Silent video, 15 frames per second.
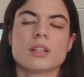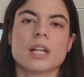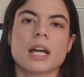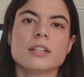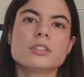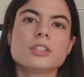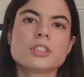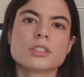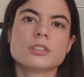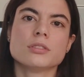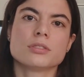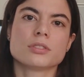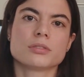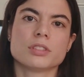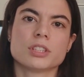Nitrogen
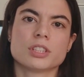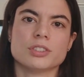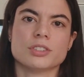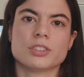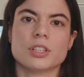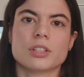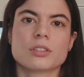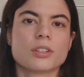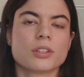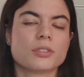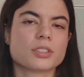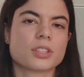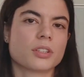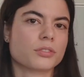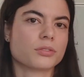use efficiency, although
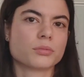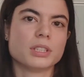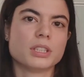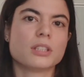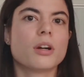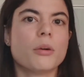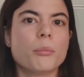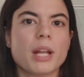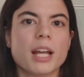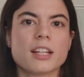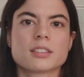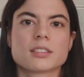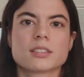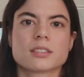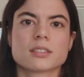it sounds really
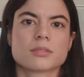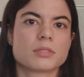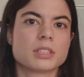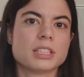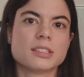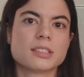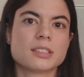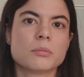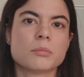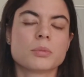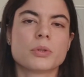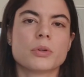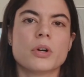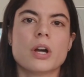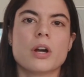complex, is really
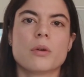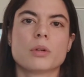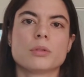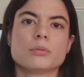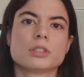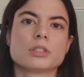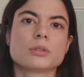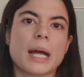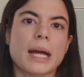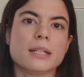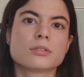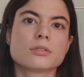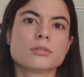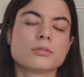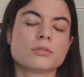simple. What we're
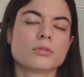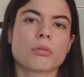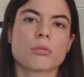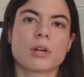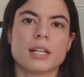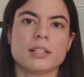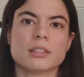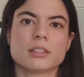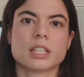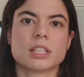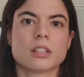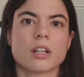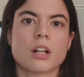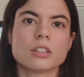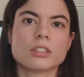trying to do through
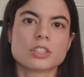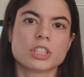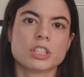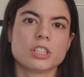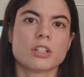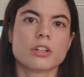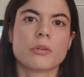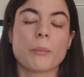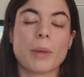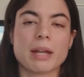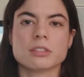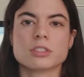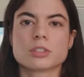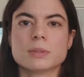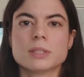technology or
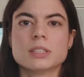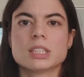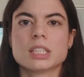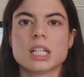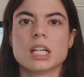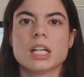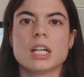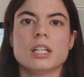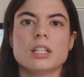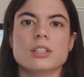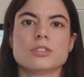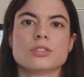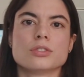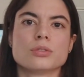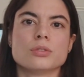management
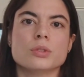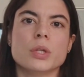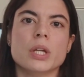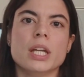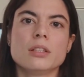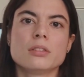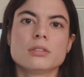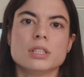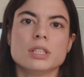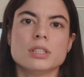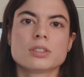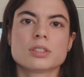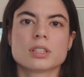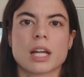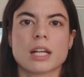is to
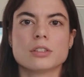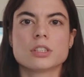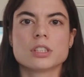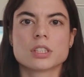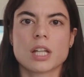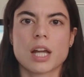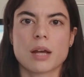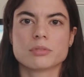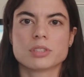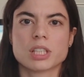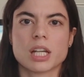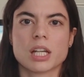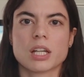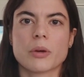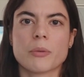increase the nitrogen
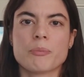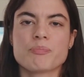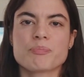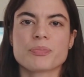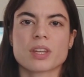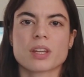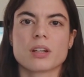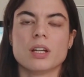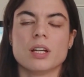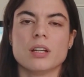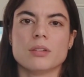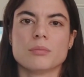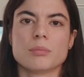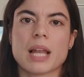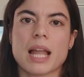uptake
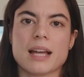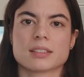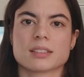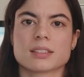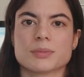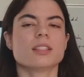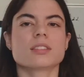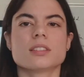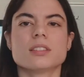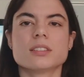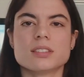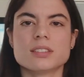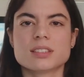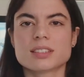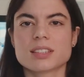in plants. So
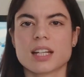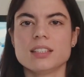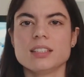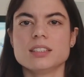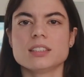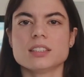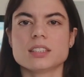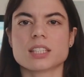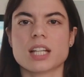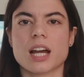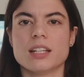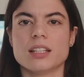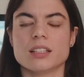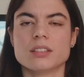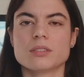a study in
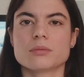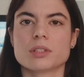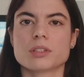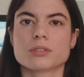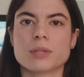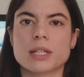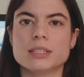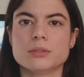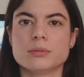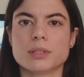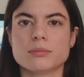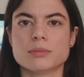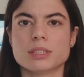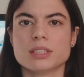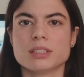China with
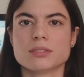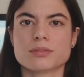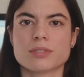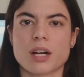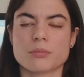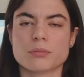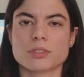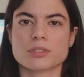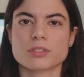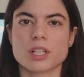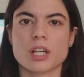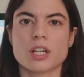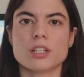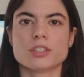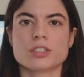21 million farmers
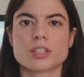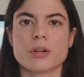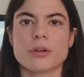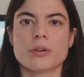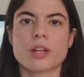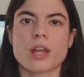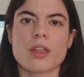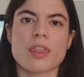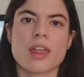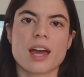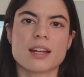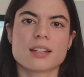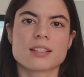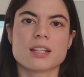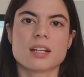showed
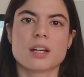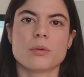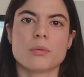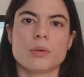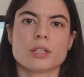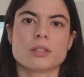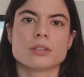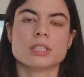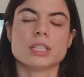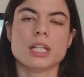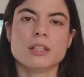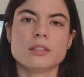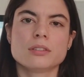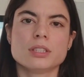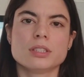that we could
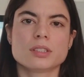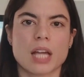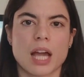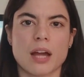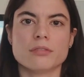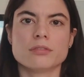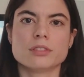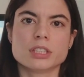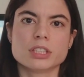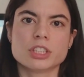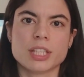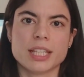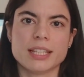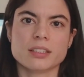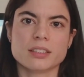increase
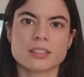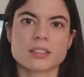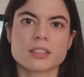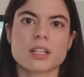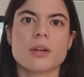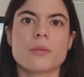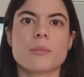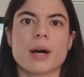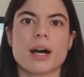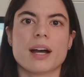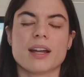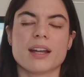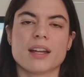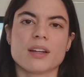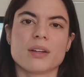average yield
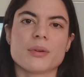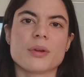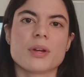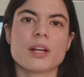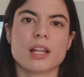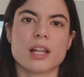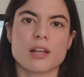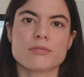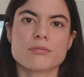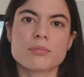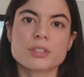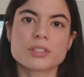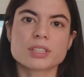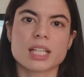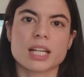by
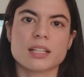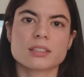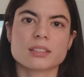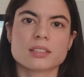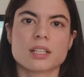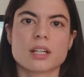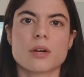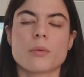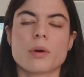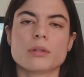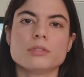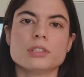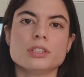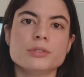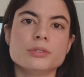11%
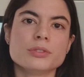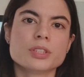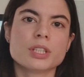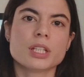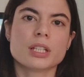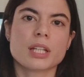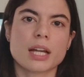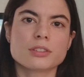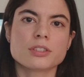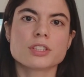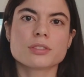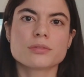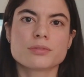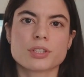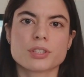while reducing
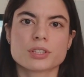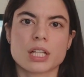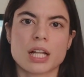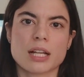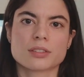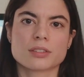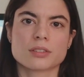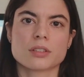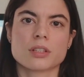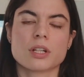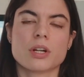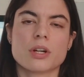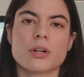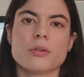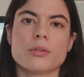nitrogen fertilizer
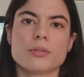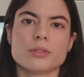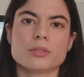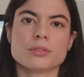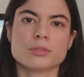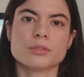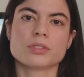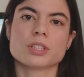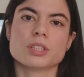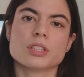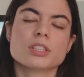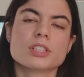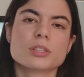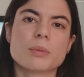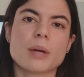
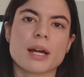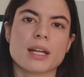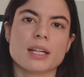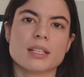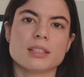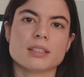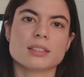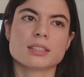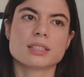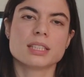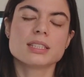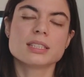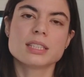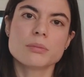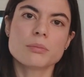usage by
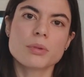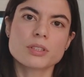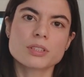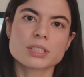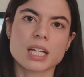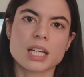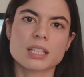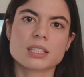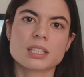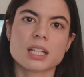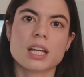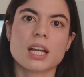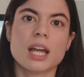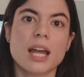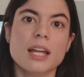16%
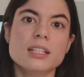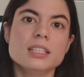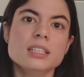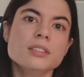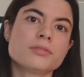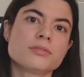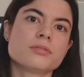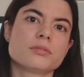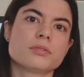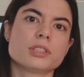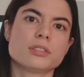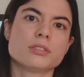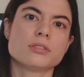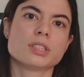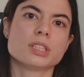and even
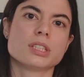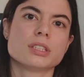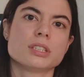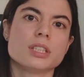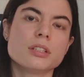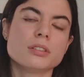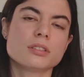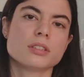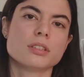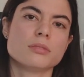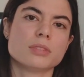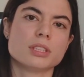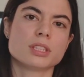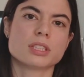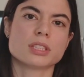reducing CO2
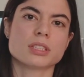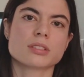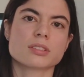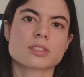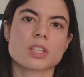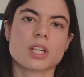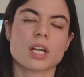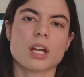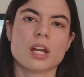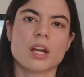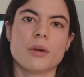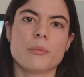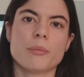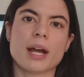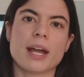emissions
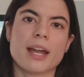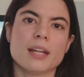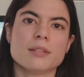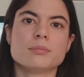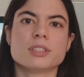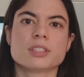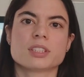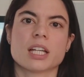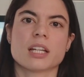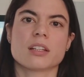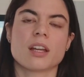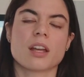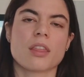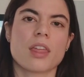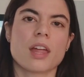by 8%,
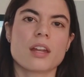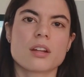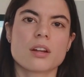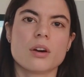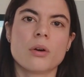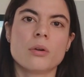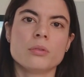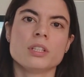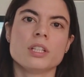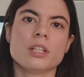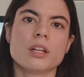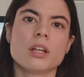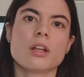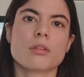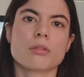and that
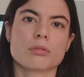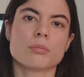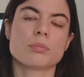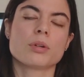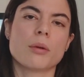only through